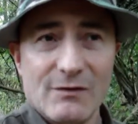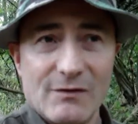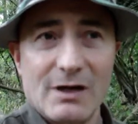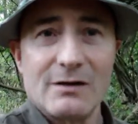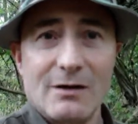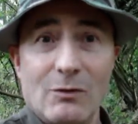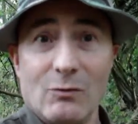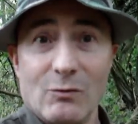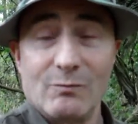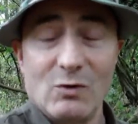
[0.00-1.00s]
then
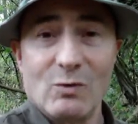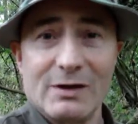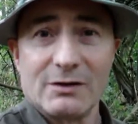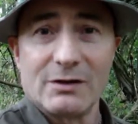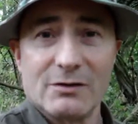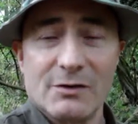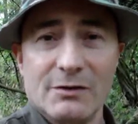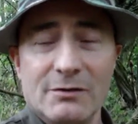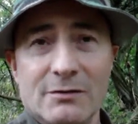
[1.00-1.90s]
all well and good, you know.